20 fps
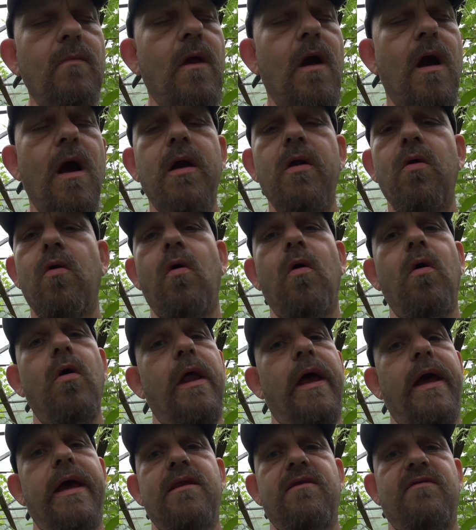on
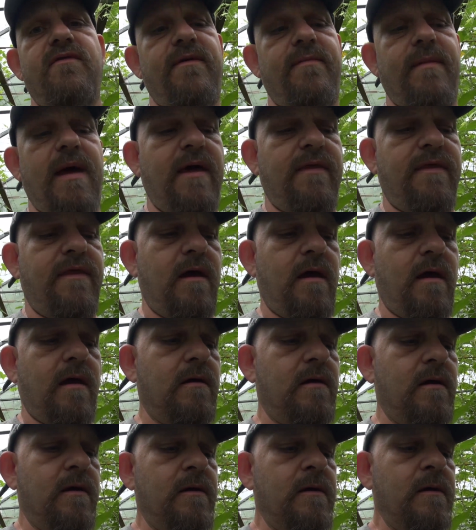all ends from that thing.
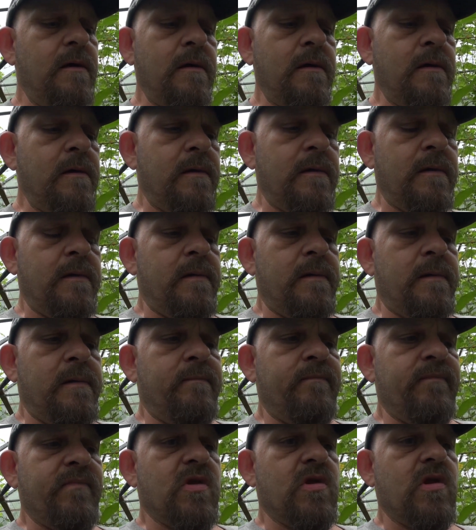
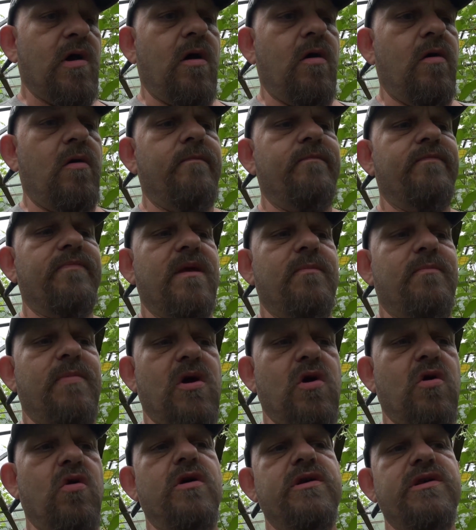So
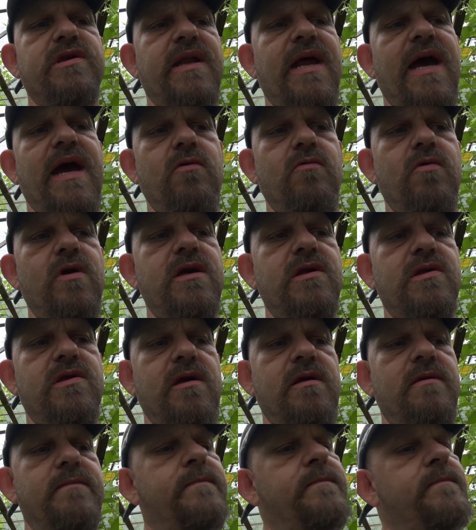because of that
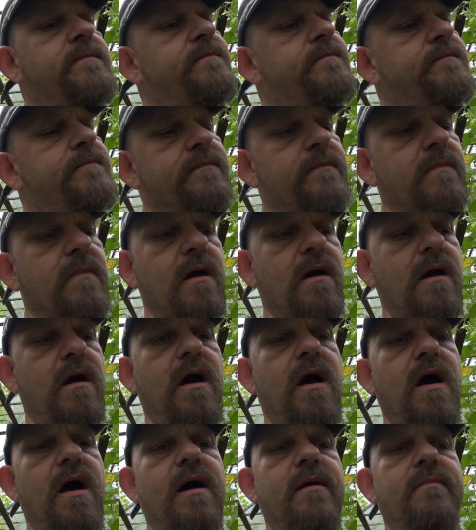reason,
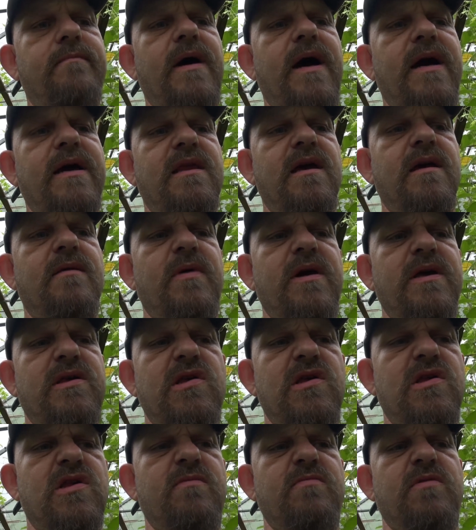um, I think my
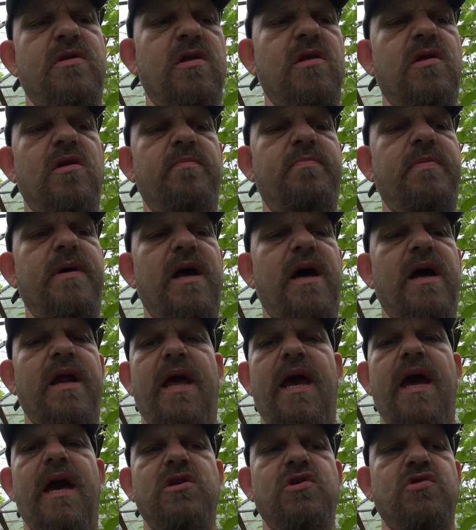system's a little bit on
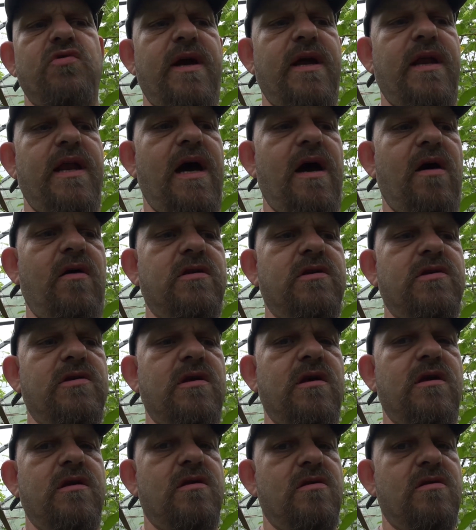edge right now.
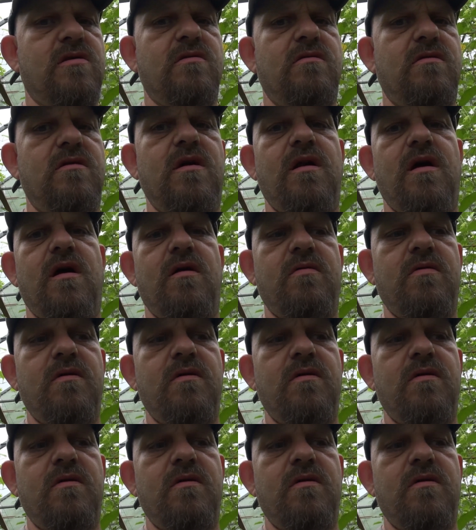It's it's you know,